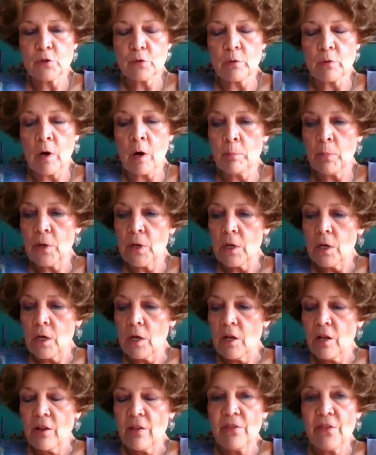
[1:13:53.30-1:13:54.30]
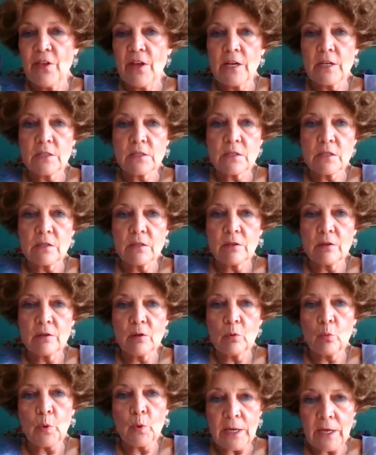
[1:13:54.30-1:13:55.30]
Trump, that
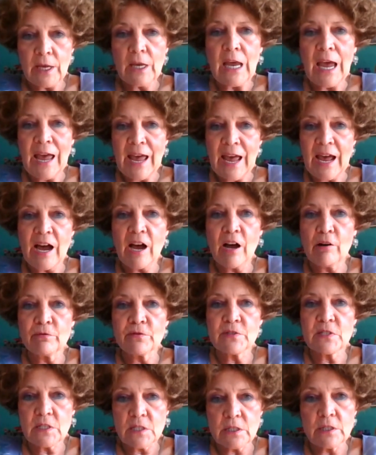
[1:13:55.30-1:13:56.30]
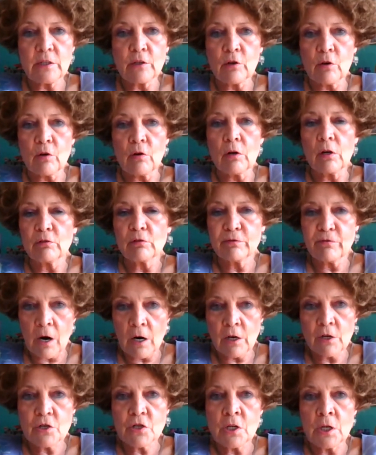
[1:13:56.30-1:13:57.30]
we have still
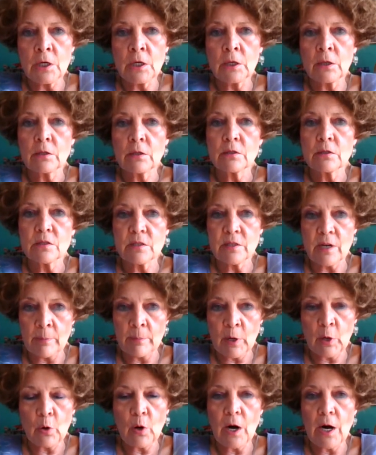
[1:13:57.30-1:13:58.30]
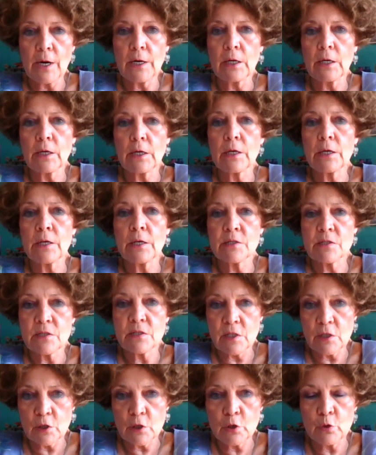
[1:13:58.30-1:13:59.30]
functioning democratic
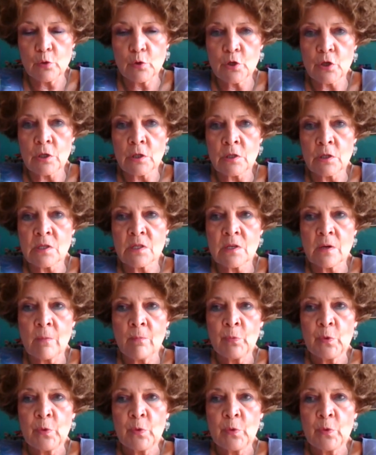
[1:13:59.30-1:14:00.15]
institutions.